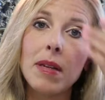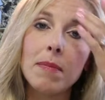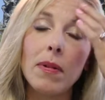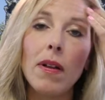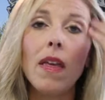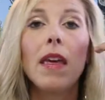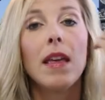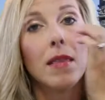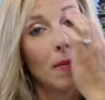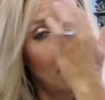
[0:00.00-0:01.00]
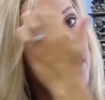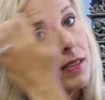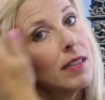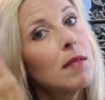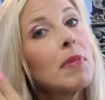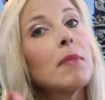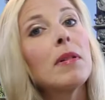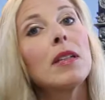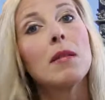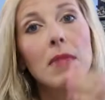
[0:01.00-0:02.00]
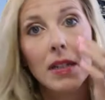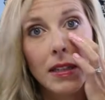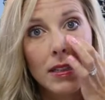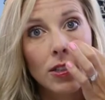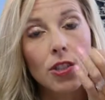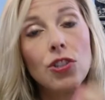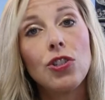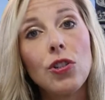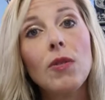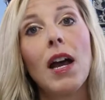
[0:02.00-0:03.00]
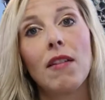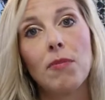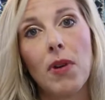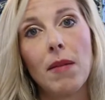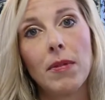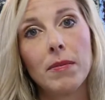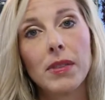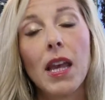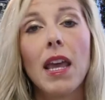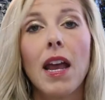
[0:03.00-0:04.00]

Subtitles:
people. The Palestinian people in the Middle East do have problems,